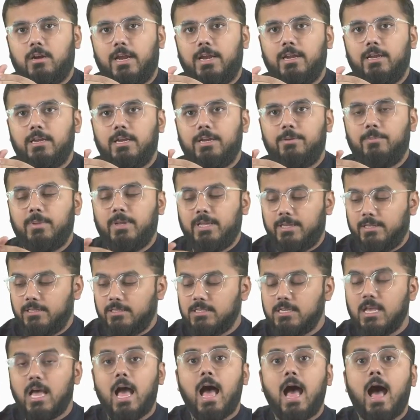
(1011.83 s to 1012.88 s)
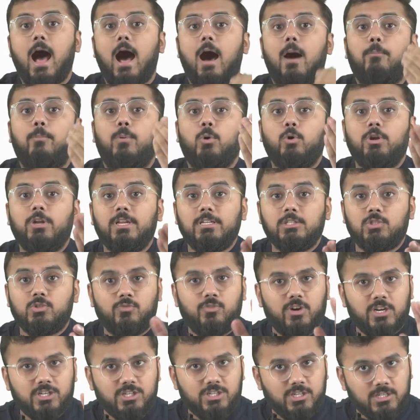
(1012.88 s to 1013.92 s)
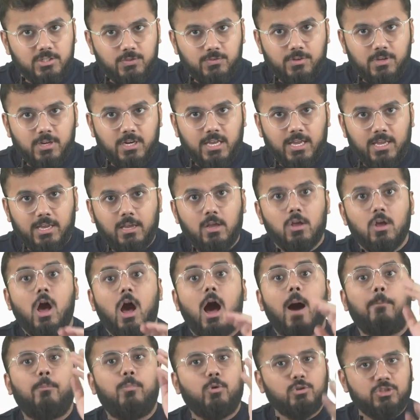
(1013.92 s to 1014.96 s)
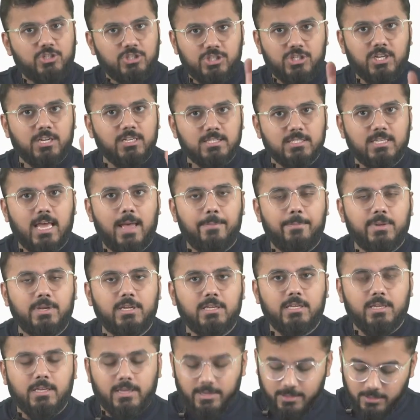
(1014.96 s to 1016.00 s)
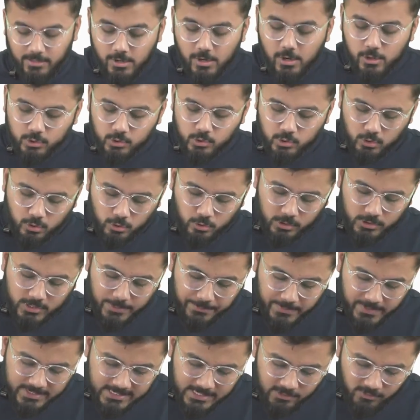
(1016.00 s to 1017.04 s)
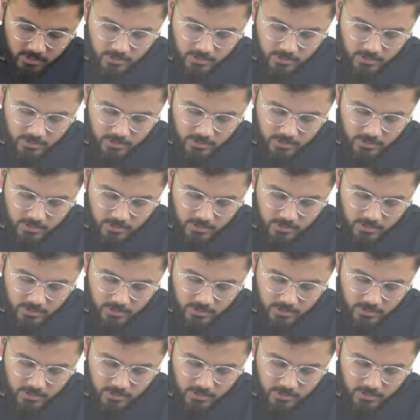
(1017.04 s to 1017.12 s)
right? It means opponent's function is working, opposition is happening here. So the muscle